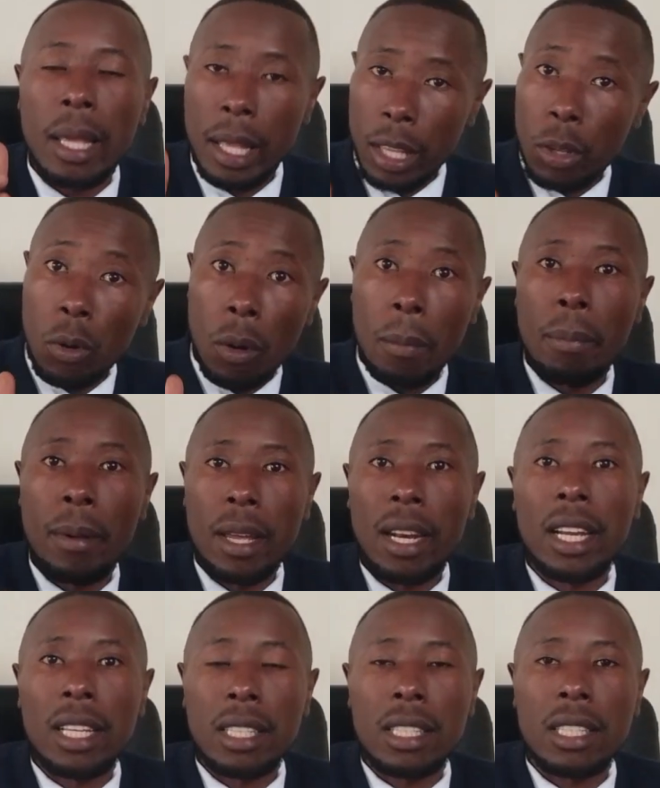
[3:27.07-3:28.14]
your
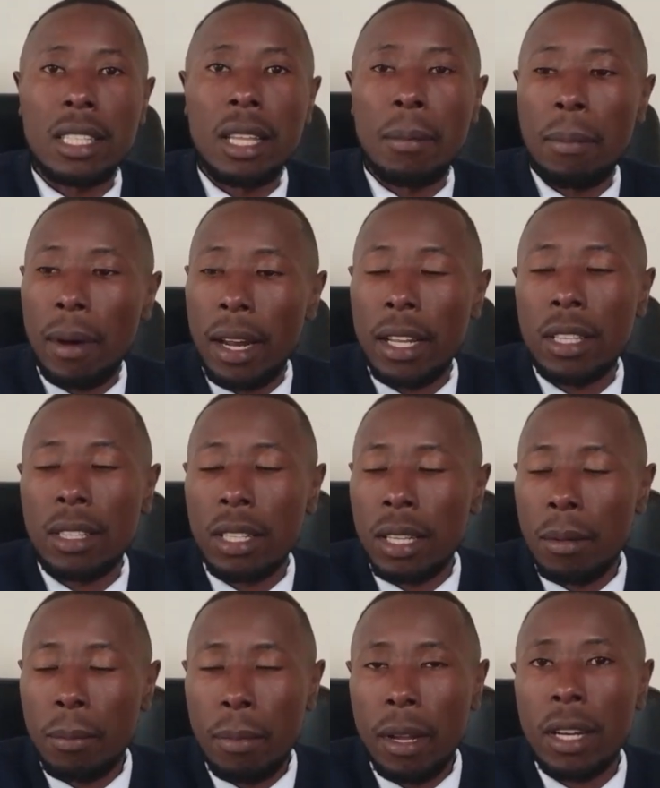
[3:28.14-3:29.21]
parents, the
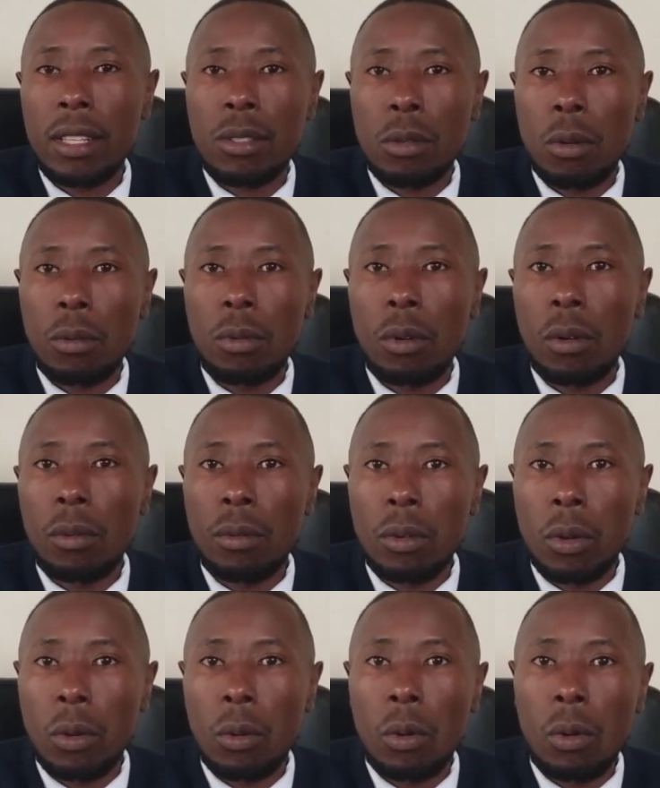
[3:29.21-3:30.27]
parents of
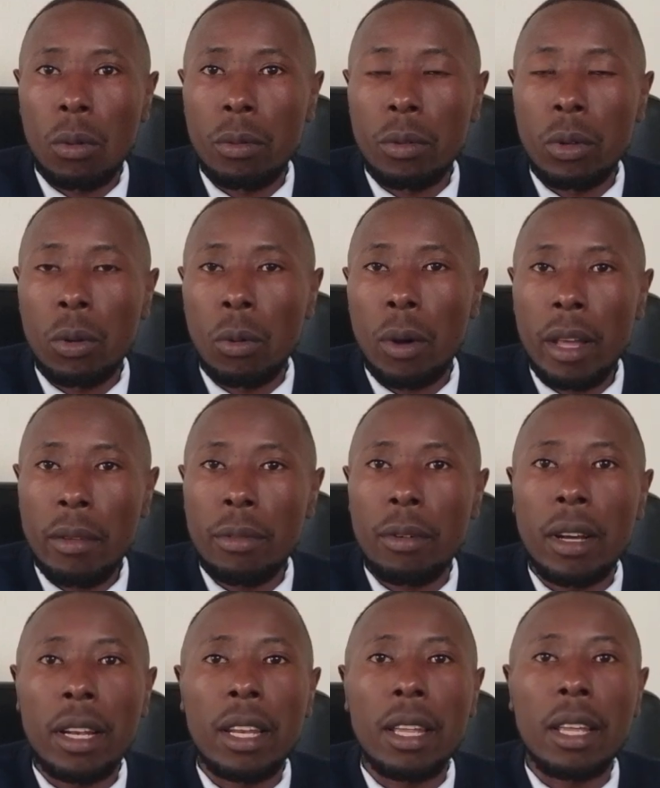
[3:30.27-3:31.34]
your wife
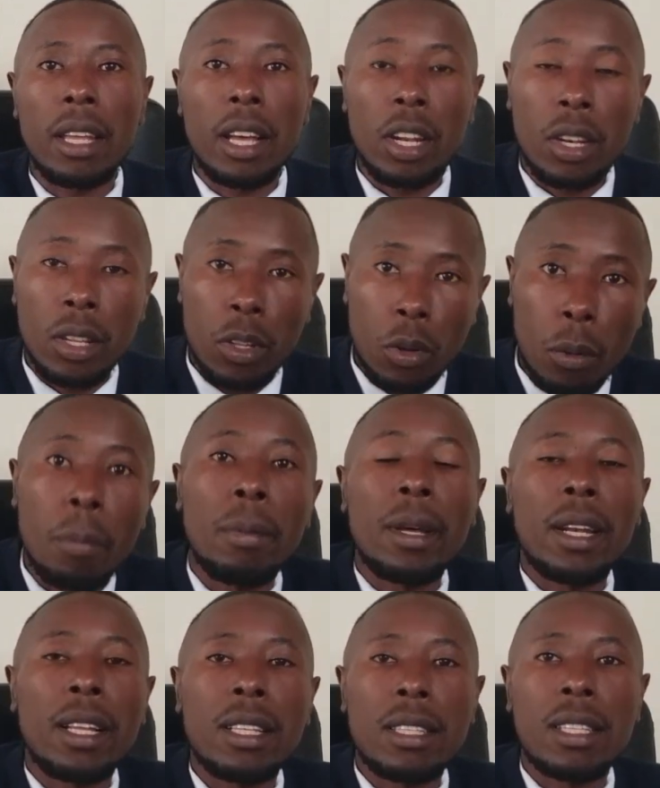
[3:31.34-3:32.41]
and your
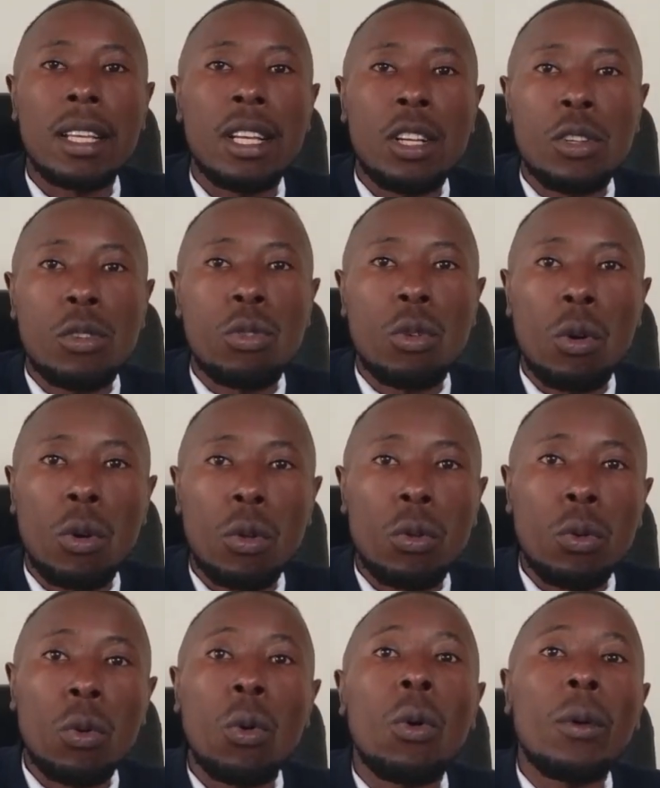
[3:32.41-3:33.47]
parents. So
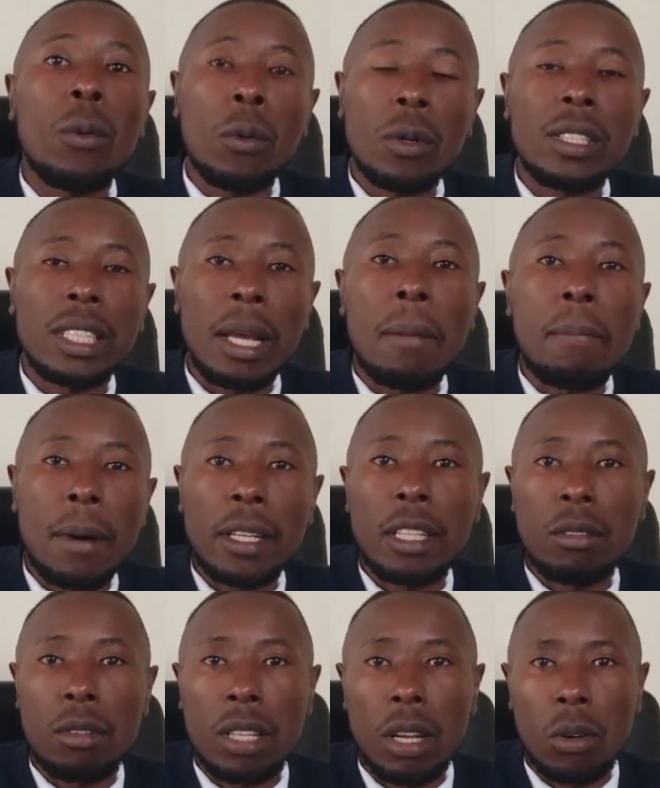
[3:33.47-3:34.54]
you are not a party
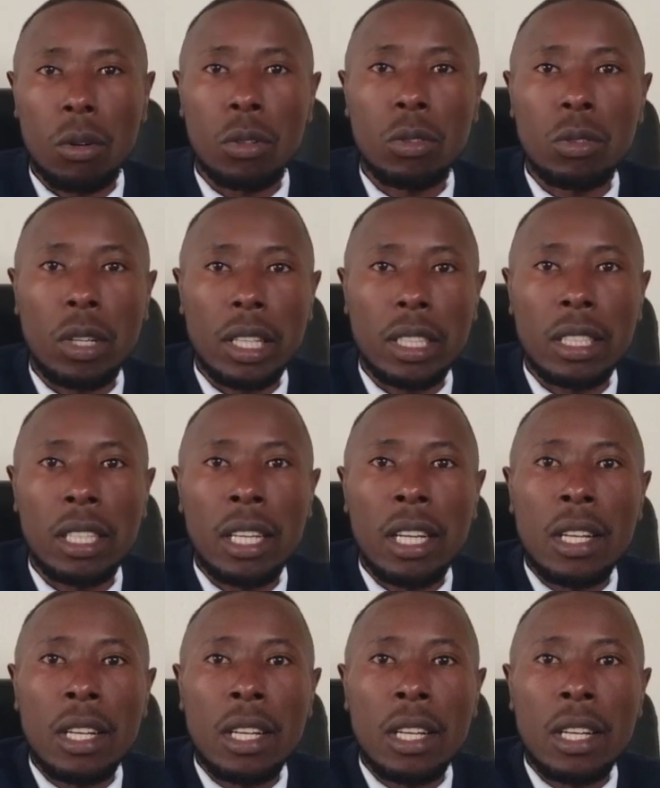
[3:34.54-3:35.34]
to the contract.